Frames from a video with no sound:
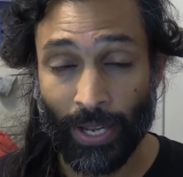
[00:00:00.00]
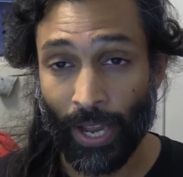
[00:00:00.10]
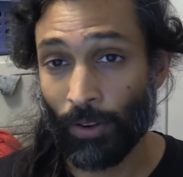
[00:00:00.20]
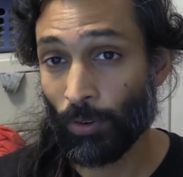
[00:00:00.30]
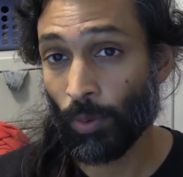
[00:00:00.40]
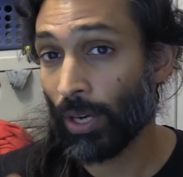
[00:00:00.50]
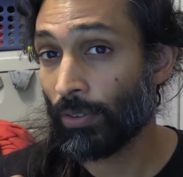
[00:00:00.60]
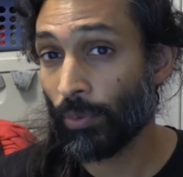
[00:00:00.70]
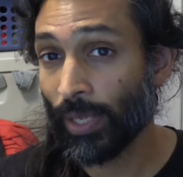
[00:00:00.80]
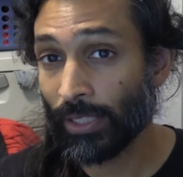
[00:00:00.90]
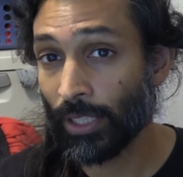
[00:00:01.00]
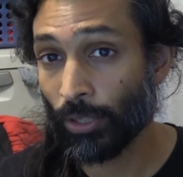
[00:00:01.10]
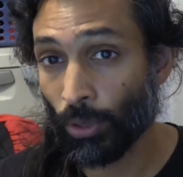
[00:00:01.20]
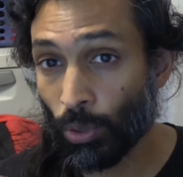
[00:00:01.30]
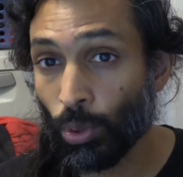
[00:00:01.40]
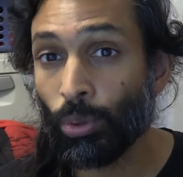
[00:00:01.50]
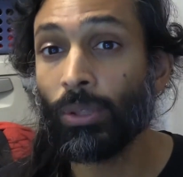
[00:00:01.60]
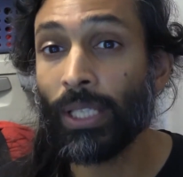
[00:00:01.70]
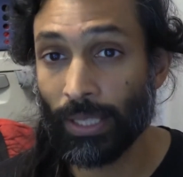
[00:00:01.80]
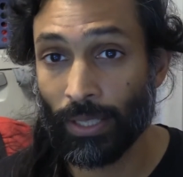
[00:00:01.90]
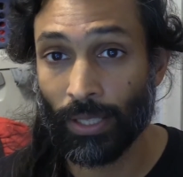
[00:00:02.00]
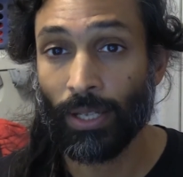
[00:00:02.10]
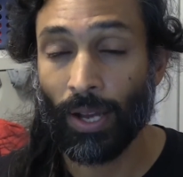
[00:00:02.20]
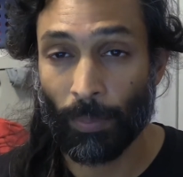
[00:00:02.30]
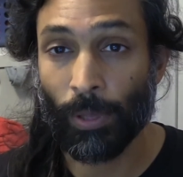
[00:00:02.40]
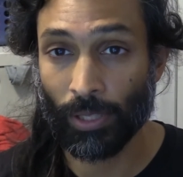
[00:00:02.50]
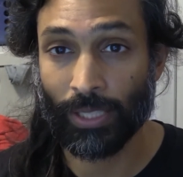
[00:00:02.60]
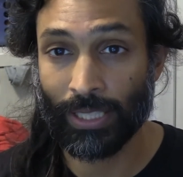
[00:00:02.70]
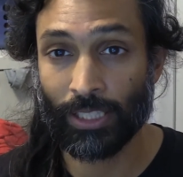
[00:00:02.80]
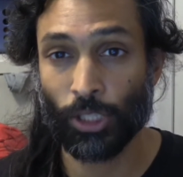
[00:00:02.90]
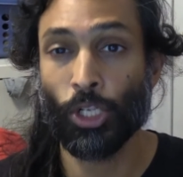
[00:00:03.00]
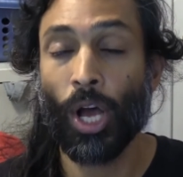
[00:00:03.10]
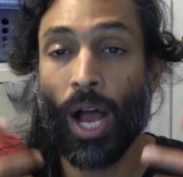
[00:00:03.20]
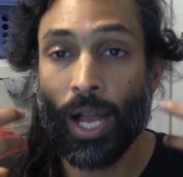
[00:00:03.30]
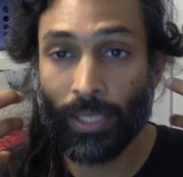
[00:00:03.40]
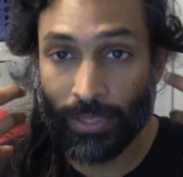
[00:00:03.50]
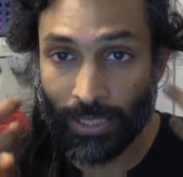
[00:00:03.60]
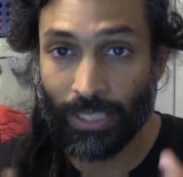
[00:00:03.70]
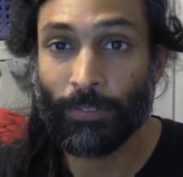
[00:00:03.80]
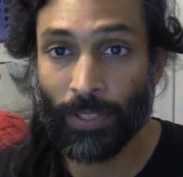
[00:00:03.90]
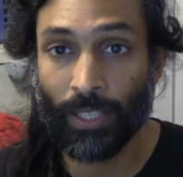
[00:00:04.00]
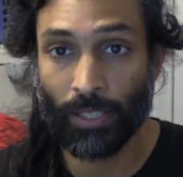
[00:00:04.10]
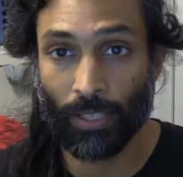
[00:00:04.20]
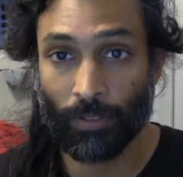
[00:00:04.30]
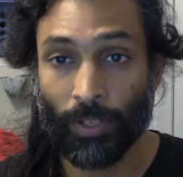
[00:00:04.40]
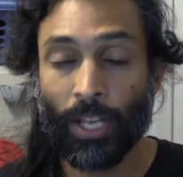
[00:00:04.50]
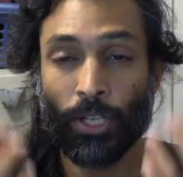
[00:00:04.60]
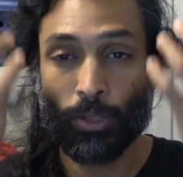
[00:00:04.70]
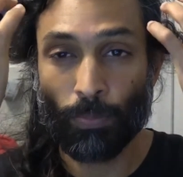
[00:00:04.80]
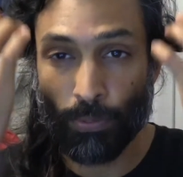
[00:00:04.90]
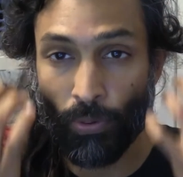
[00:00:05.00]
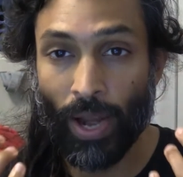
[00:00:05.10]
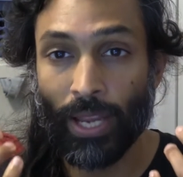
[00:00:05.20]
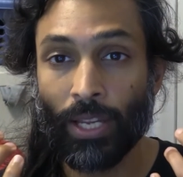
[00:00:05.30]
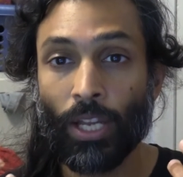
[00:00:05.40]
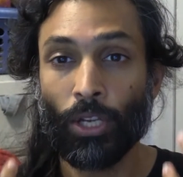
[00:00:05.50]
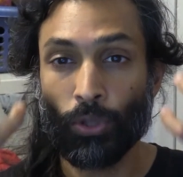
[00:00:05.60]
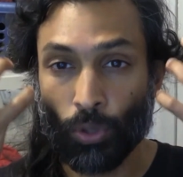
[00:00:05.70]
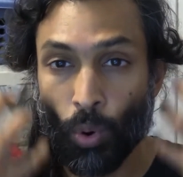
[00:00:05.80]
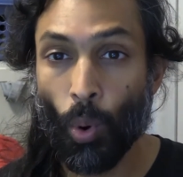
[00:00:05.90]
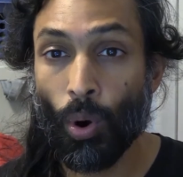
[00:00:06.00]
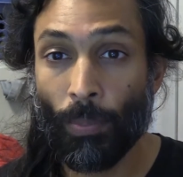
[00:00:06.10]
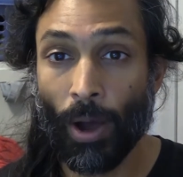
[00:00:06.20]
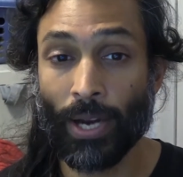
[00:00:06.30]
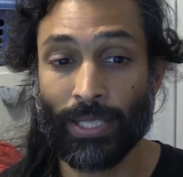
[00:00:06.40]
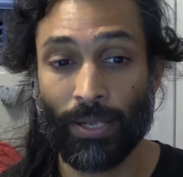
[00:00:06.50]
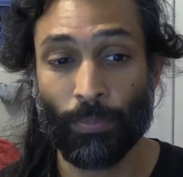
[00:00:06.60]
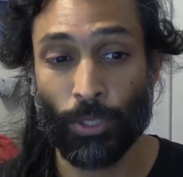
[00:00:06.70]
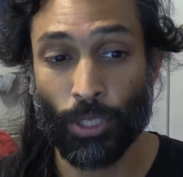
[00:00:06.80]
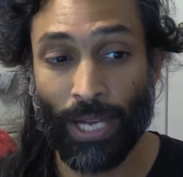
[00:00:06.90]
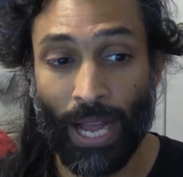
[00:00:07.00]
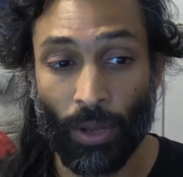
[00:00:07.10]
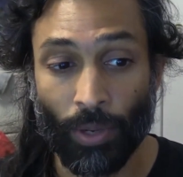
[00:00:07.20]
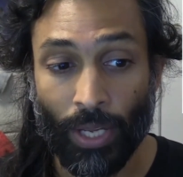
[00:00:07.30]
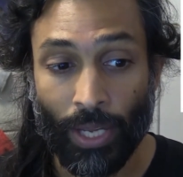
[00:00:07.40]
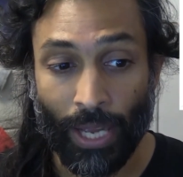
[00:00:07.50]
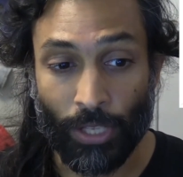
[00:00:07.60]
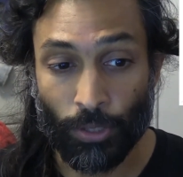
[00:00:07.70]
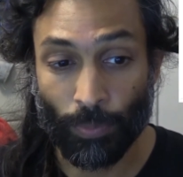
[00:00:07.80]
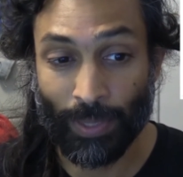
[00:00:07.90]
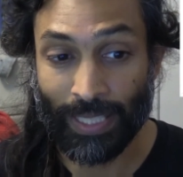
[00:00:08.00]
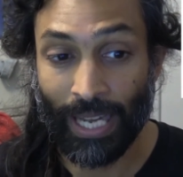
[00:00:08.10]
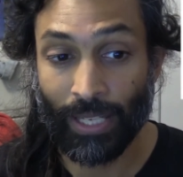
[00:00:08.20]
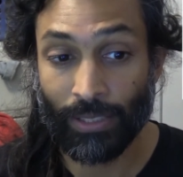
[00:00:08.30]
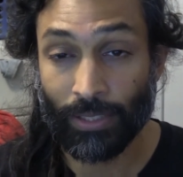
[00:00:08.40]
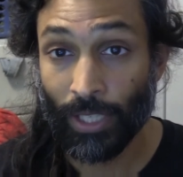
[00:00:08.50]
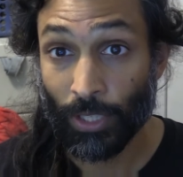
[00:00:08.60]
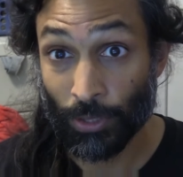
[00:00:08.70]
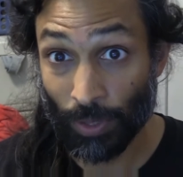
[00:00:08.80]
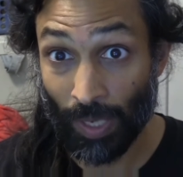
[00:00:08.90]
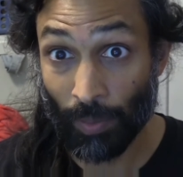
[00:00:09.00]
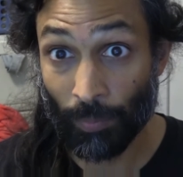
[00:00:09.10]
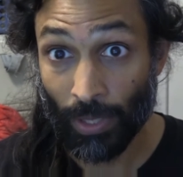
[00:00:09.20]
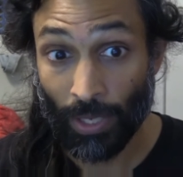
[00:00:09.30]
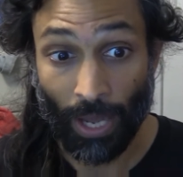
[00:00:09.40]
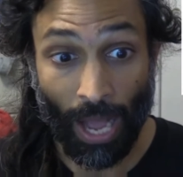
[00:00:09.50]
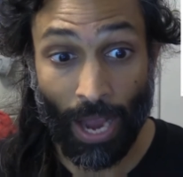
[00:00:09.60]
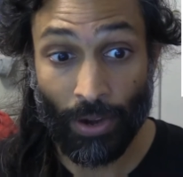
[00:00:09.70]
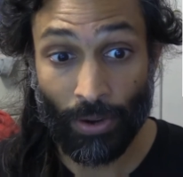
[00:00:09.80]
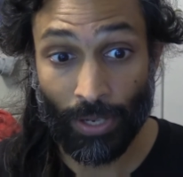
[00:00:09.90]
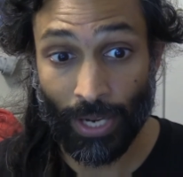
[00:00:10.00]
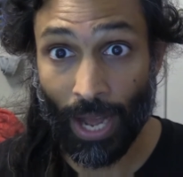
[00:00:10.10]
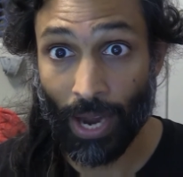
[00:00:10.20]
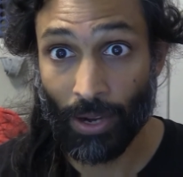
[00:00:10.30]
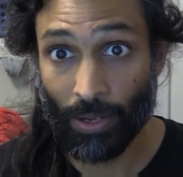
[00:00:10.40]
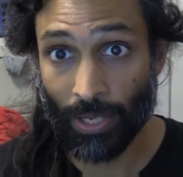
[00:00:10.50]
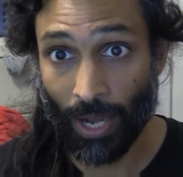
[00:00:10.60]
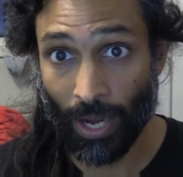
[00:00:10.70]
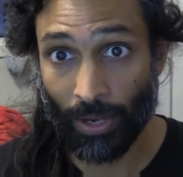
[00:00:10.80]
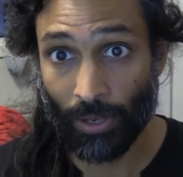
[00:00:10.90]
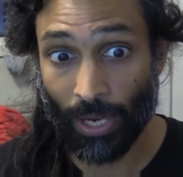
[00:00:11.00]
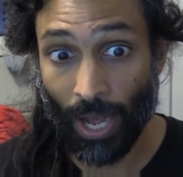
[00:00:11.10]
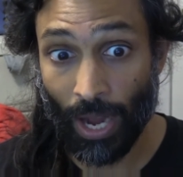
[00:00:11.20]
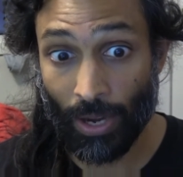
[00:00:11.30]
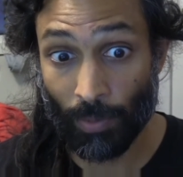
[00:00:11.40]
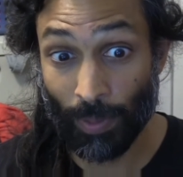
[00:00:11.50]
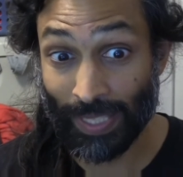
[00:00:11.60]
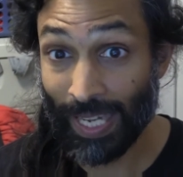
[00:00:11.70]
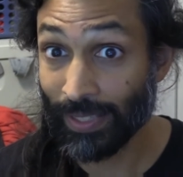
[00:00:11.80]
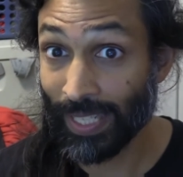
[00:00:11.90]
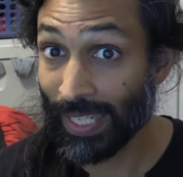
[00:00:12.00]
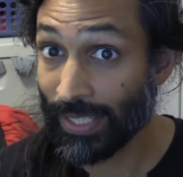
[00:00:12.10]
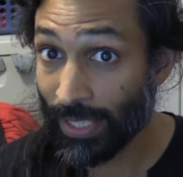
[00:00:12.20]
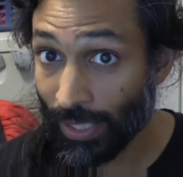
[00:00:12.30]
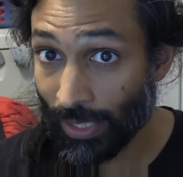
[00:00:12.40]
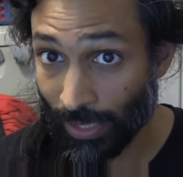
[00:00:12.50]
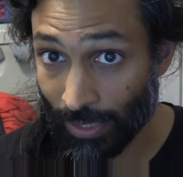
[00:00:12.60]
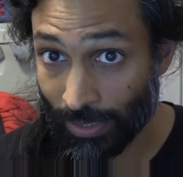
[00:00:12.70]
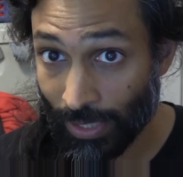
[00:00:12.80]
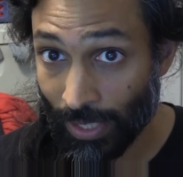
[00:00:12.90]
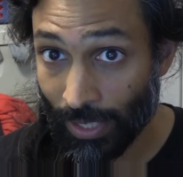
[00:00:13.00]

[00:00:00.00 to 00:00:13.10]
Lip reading: and for whatever reason your cooling ability is not significant enough to bring your core body temperature down. And so it begins to come higher and higher and higher and higher. But again, the idea is